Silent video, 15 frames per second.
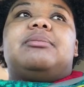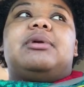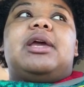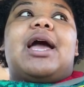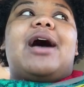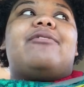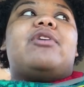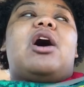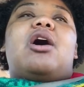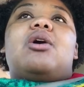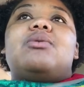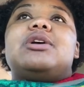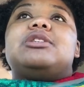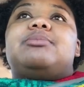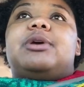I've always
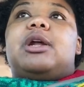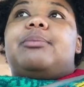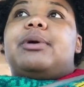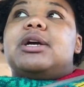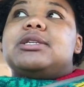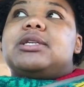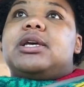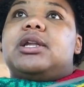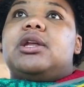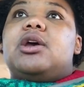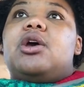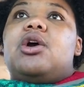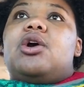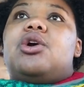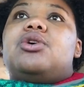been a person
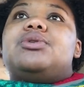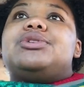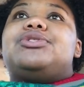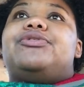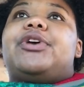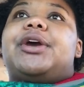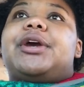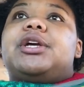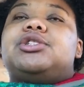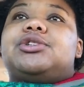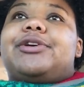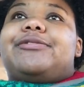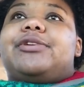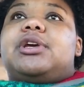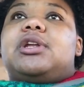who is very
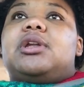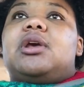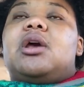driven,